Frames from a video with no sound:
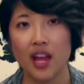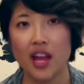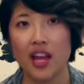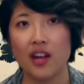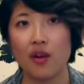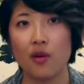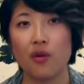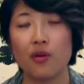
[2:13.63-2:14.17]

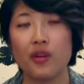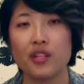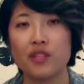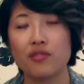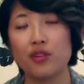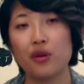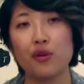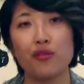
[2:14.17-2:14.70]
And
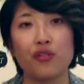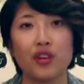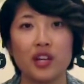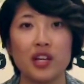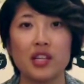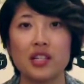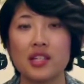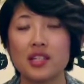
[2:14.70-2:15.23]
always feel
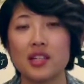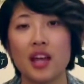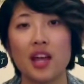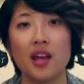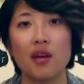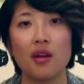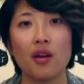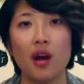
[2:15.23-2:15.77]
free to
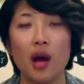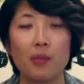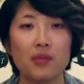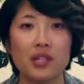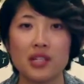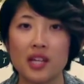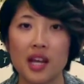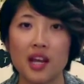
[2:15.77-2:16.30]
stay
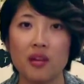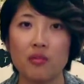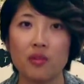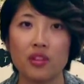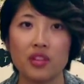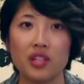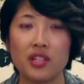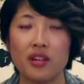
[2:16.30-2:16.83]
up to date
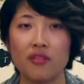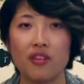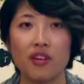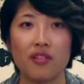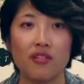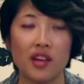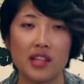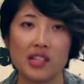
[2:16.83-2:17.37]
with the
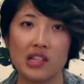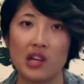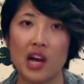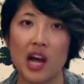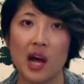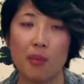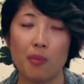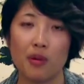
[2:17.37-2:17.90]
different events that
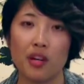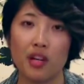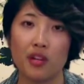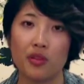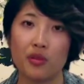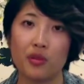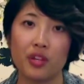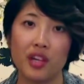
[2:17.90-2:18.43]
are
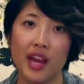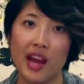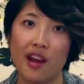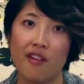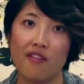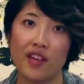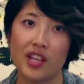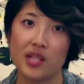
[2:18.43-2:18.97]
happening through the
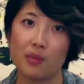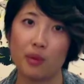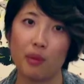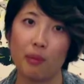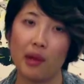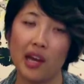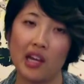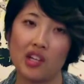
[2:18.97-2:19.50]
CARE
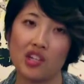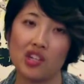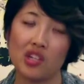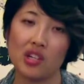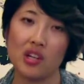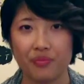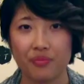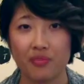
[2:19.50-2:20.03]
Facebook
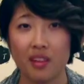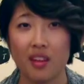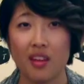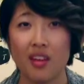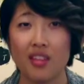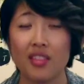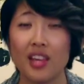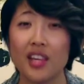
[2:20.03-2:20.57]
page.
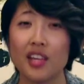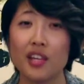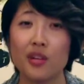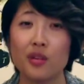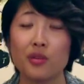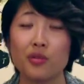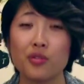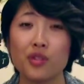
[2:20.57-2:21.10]
Thank
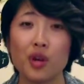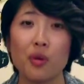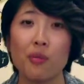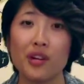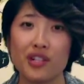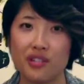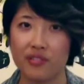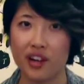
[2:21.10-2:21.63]
you so
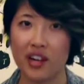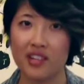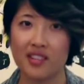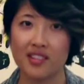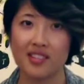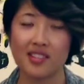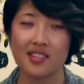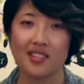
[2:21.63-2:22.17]
much,
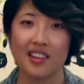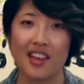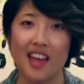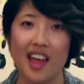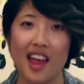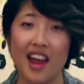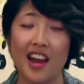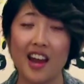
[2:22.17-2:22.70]
friends,
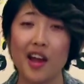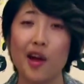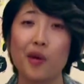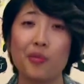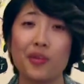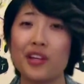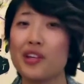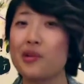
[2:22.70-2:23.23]
and I
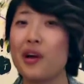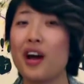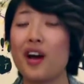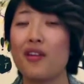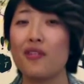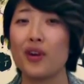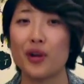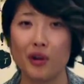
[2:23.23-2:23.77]
hope that you
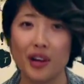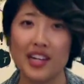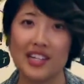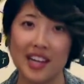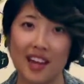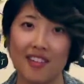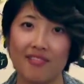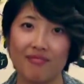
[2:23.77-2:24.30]
have a
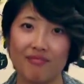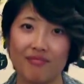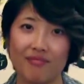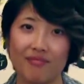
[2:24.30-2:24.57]
great day.